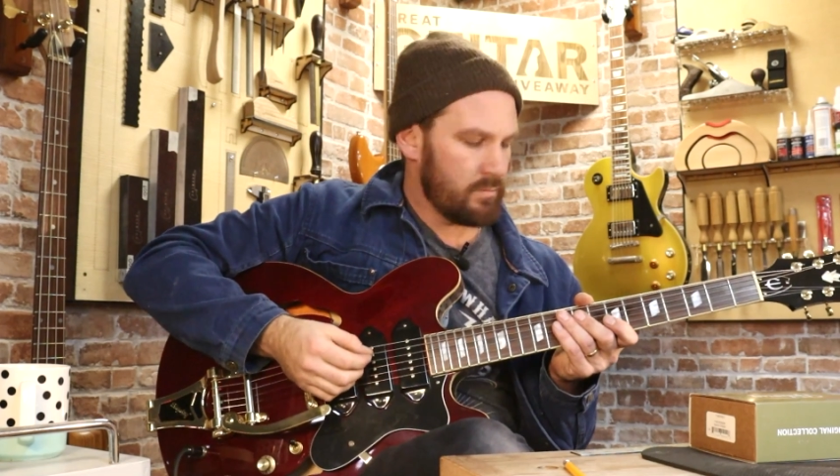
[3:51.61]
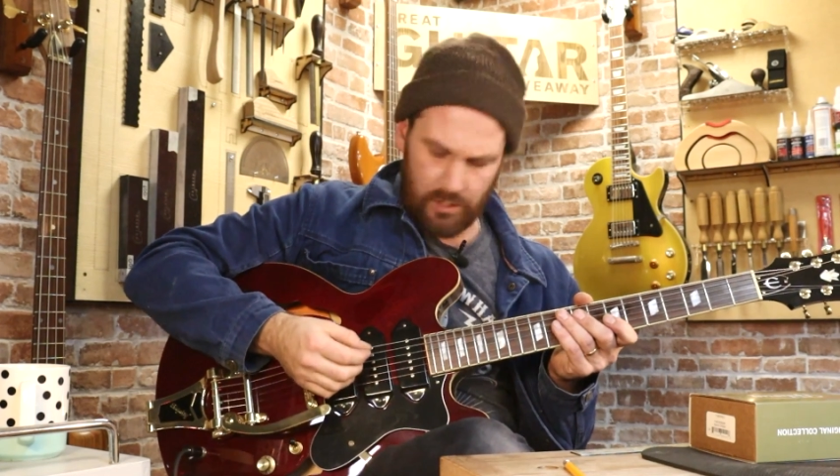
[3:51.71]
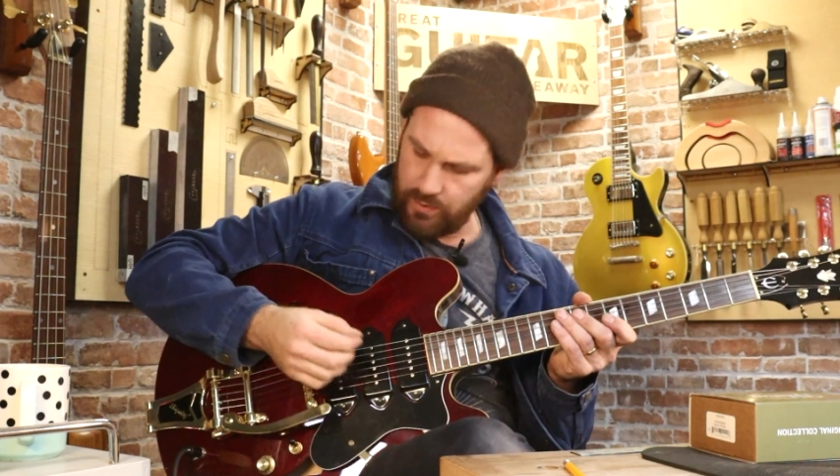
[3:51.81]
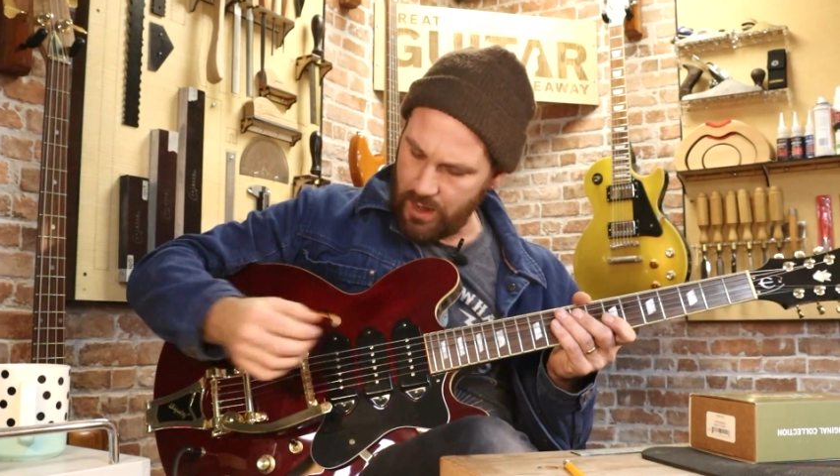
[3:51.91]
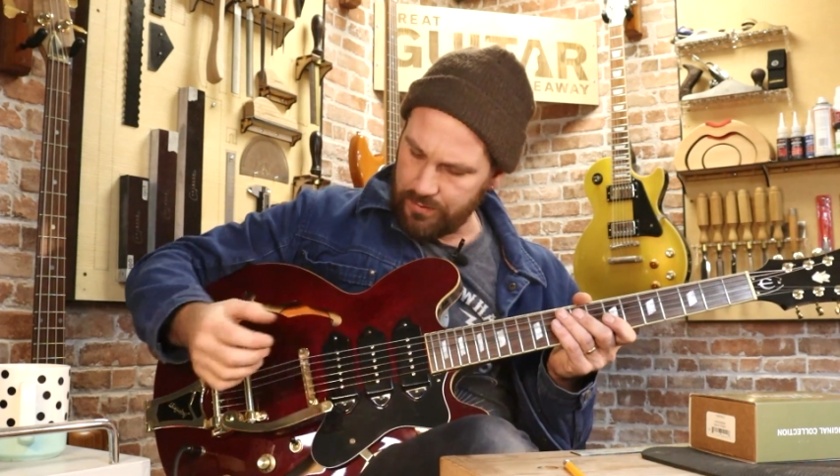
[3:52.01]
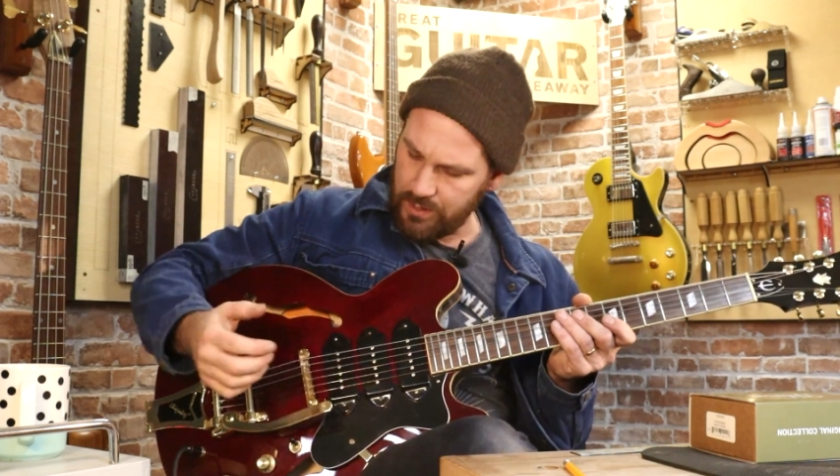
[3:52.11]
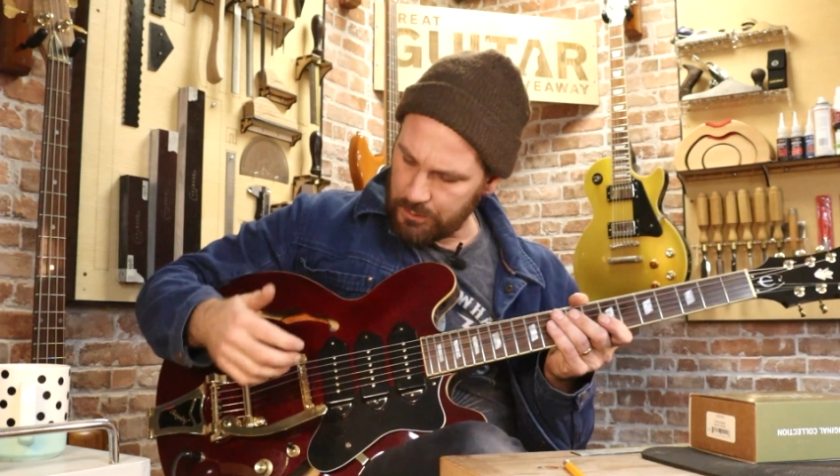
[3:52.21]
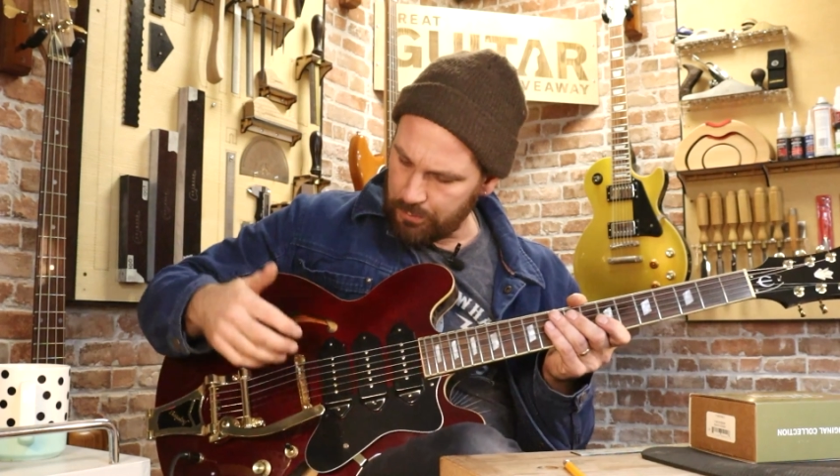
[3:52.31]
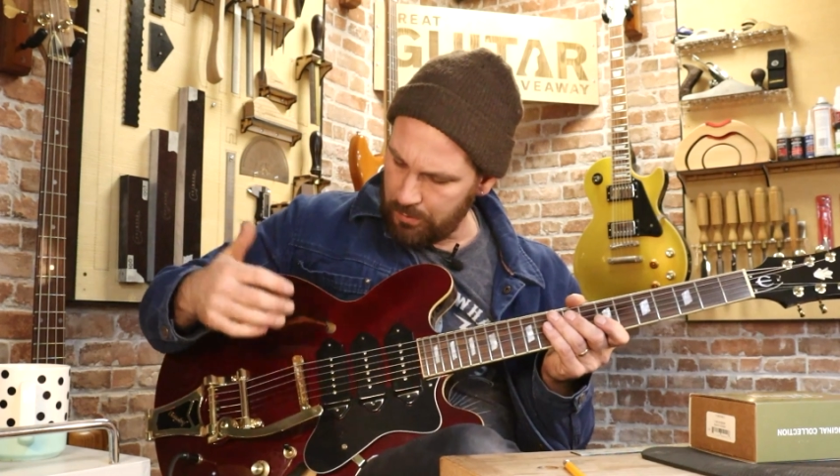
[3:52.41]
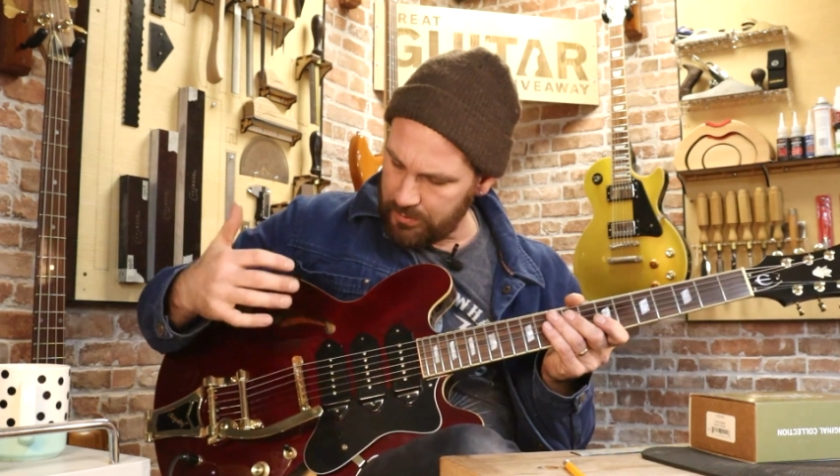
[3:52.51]
So yeah, I think
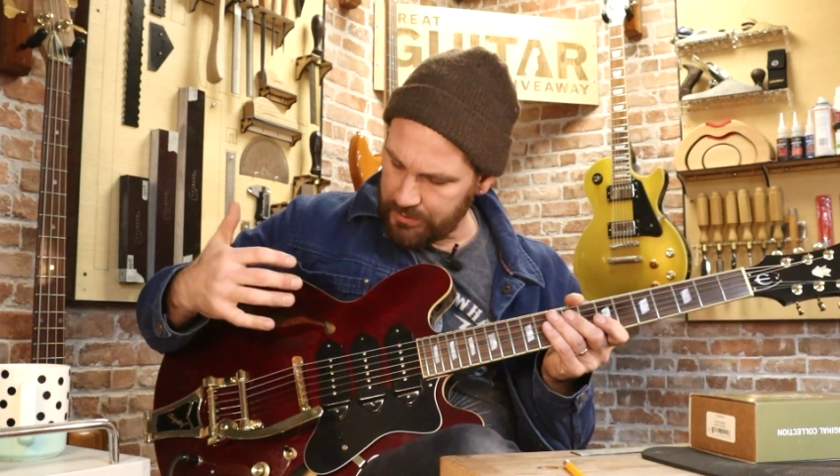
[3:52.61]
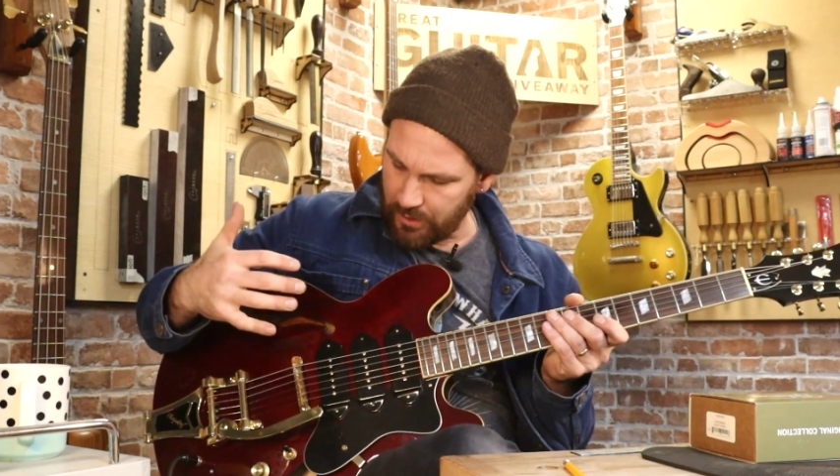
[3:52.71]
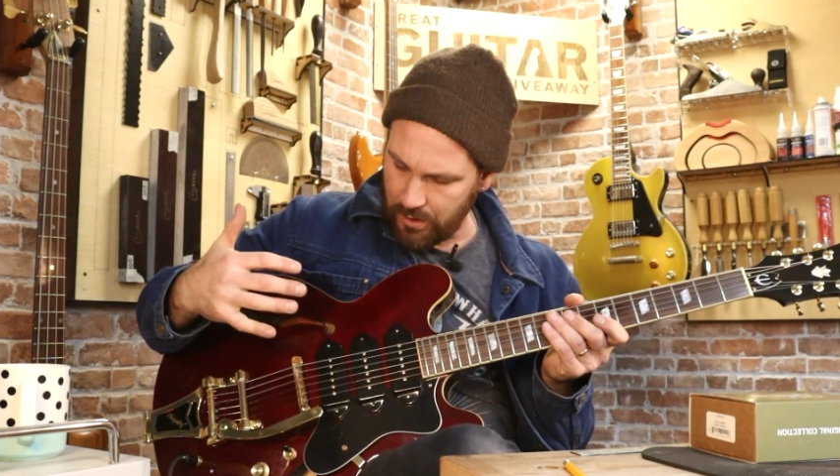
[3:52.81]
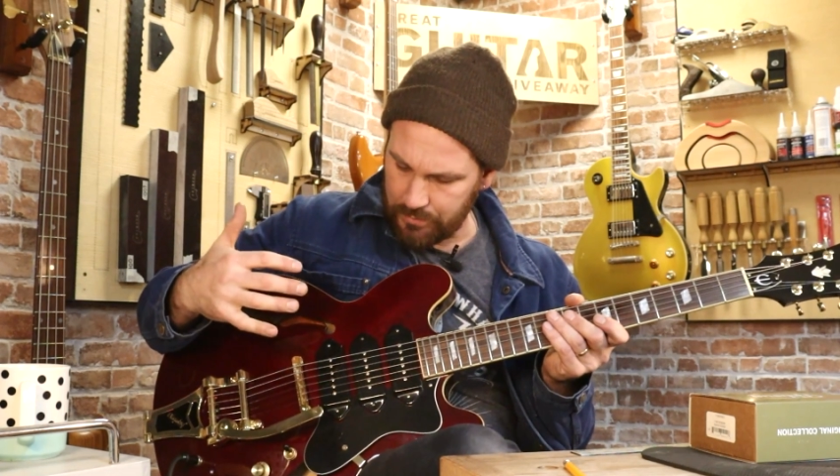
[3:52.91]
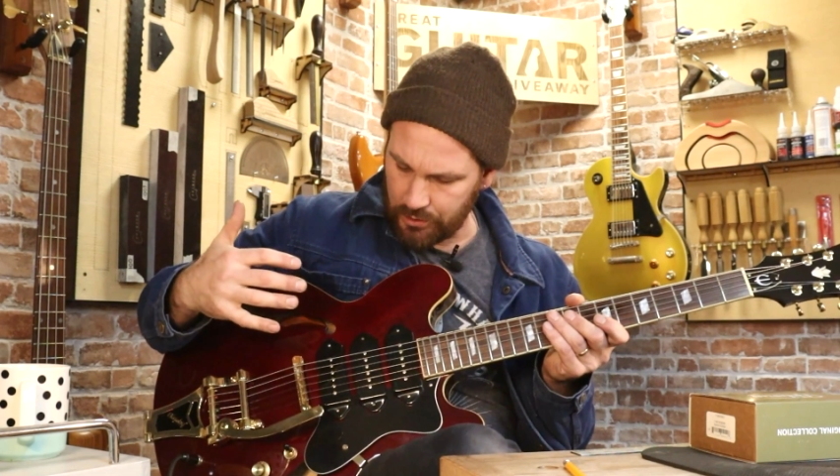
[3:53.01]
it's probably time to